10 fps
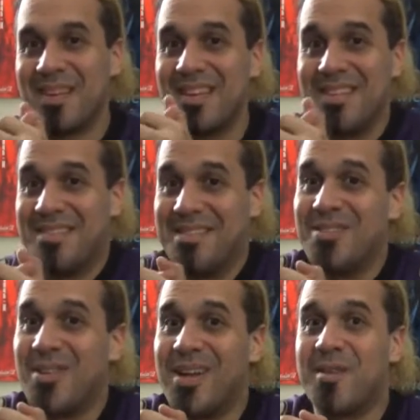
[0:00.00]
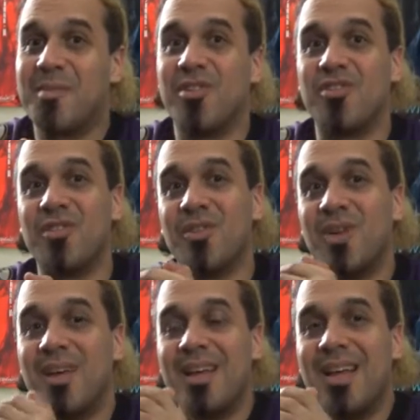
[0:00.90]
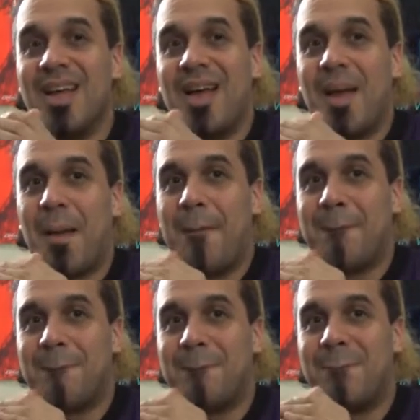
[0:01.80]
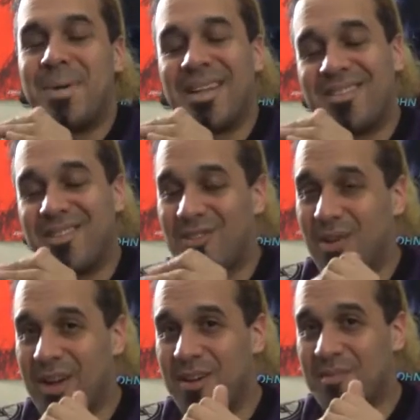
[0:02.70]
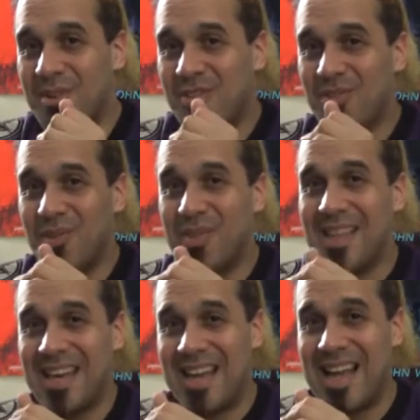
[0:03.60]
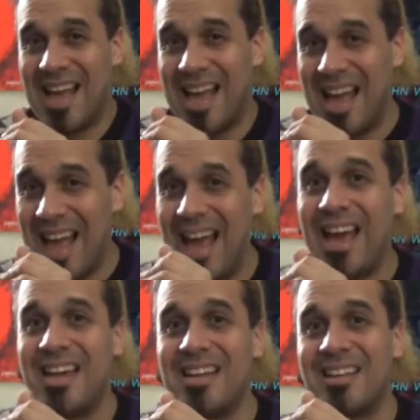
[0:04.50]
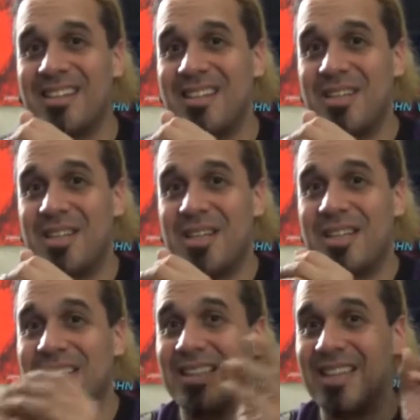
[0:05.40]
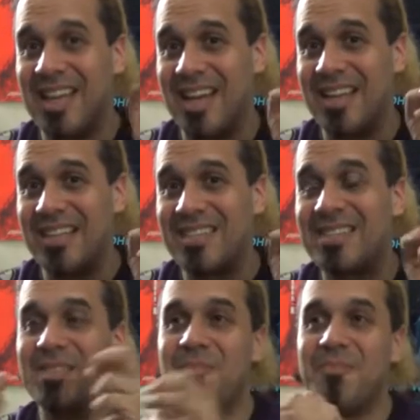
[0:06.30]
it's a toy commercial. But it's a toy commercial that had legs.